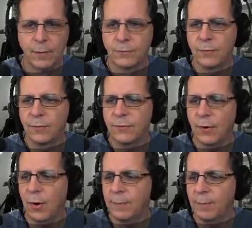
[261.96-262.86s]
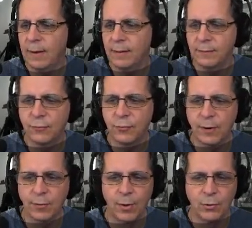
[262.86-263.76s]
So this automated
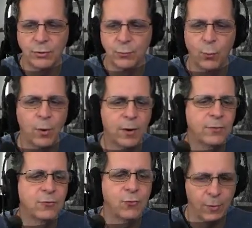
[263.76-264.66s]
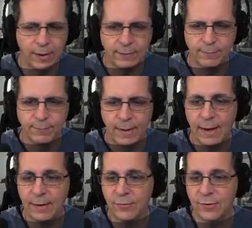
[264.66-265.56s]
trigger motion works great,
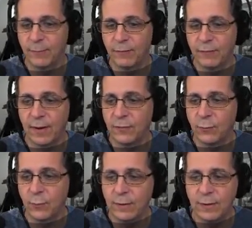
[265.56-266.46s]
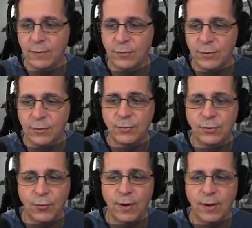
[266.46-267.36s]
and it simplifies what you need to do
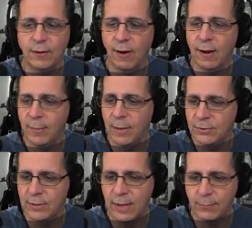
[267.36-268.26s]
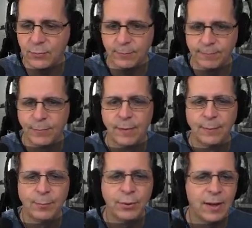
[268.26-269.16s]
during your animation capture.
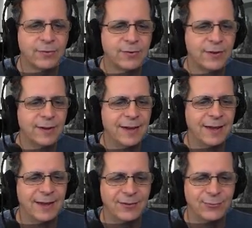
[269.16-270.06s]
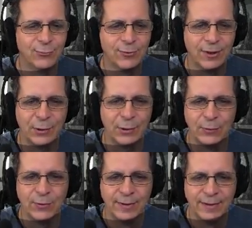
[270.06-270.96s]
Plus, it's really
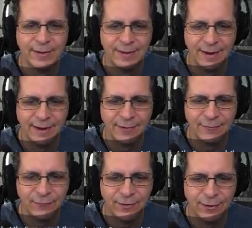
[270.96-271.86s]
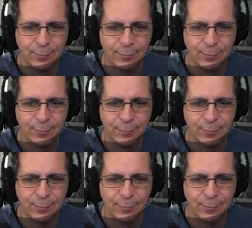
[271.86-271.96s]
cool and fun to